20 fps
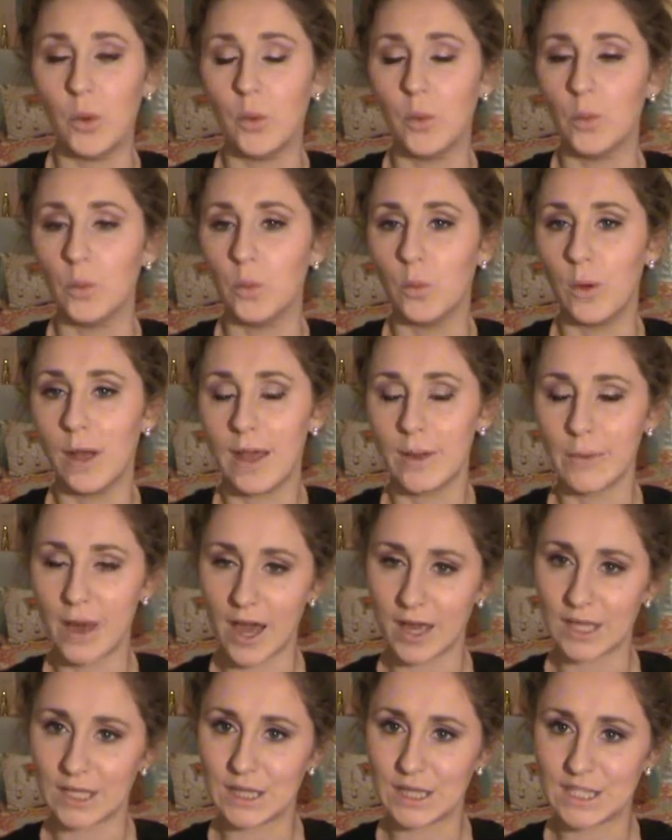way
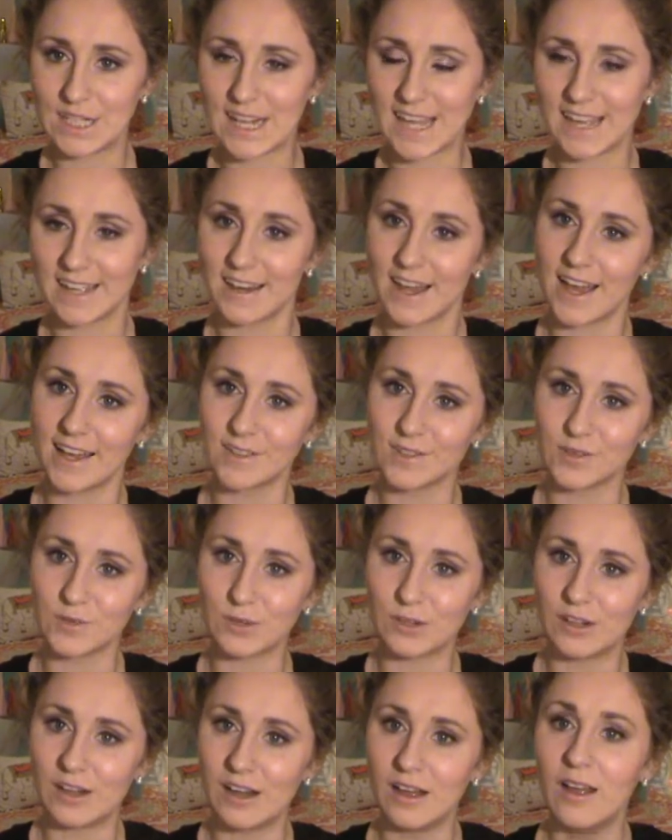back in the day in high
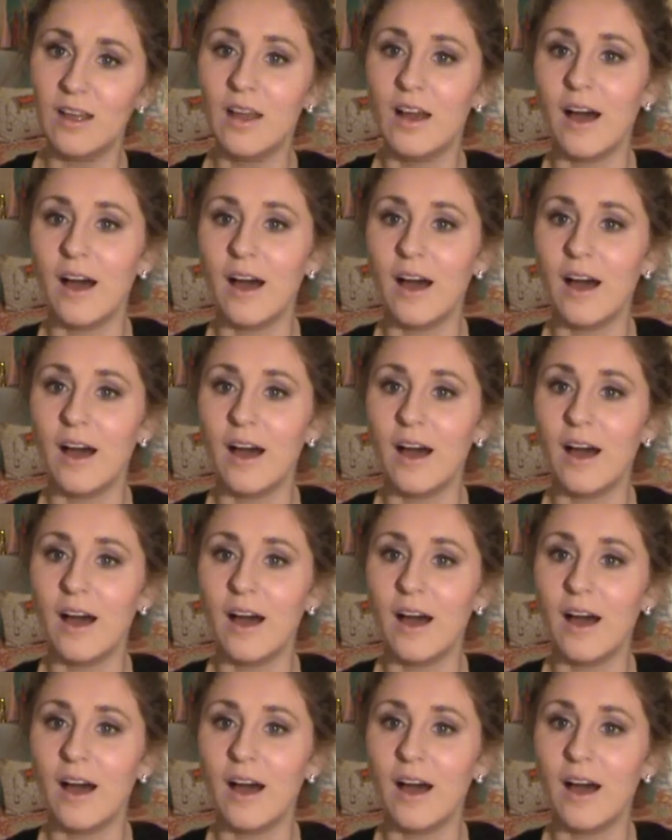school.